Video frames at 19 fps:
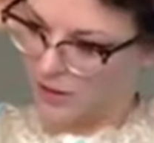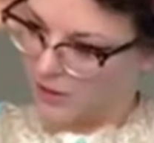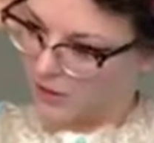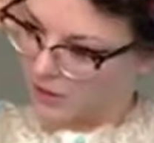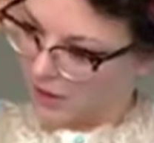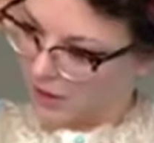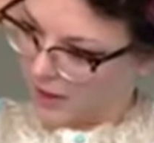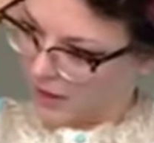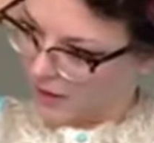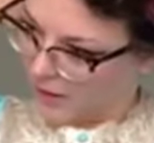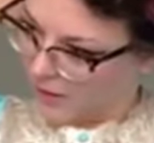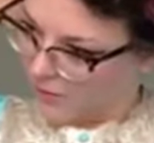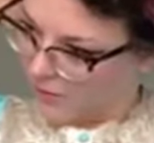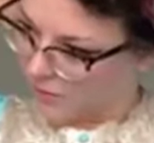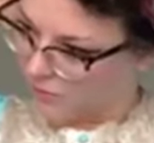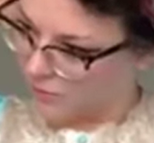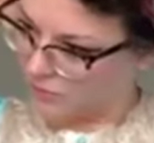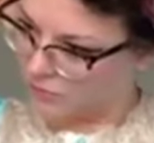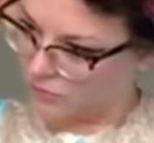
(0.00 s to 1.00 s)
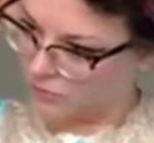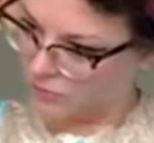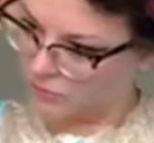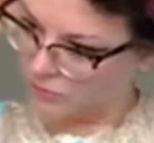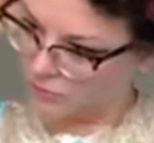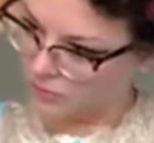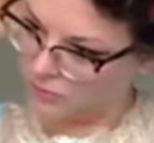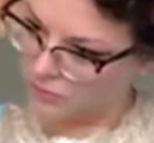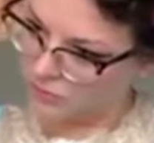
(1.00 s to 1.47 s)
Now,
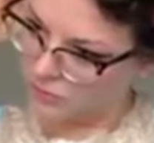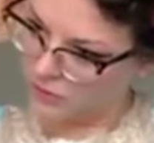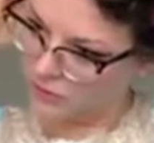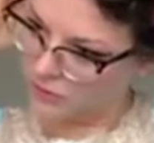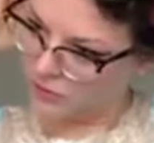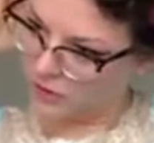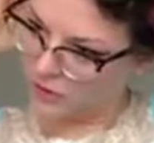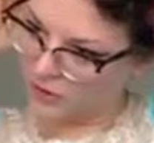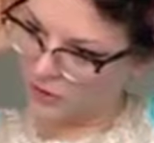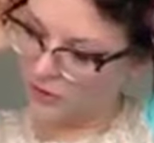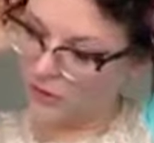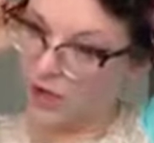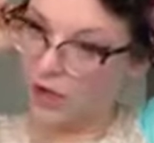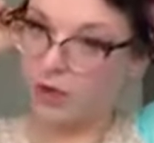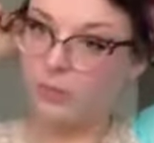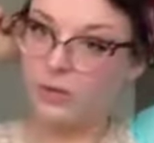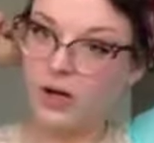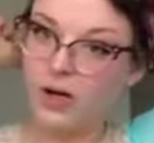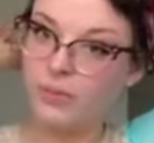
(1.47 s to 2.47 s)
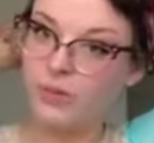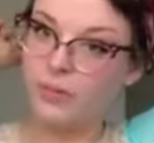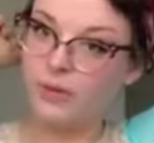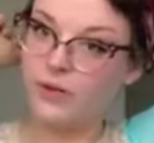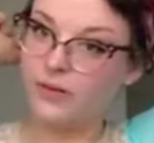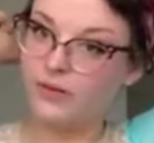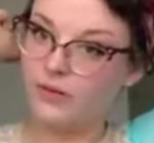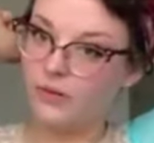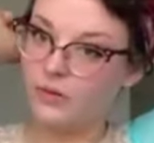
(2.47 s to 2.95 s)
there are a lot of bobby
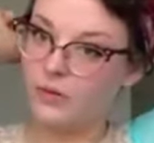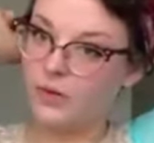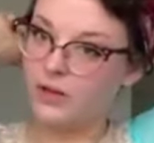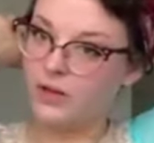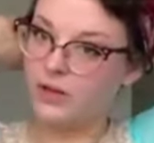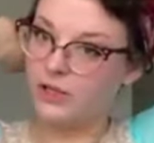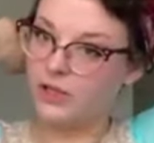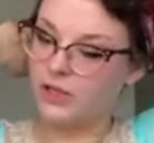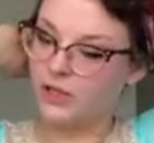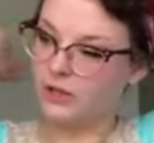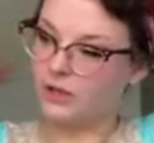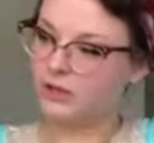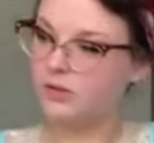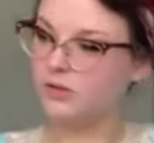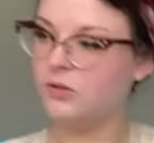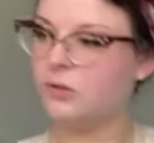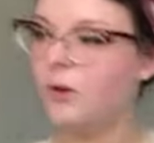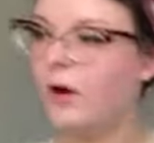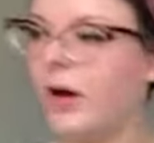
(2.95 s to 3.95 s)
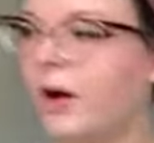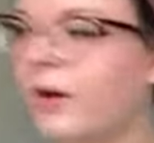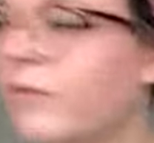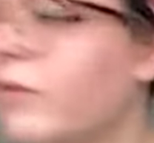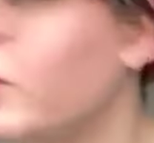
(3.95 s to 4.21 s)
pins going on here, so have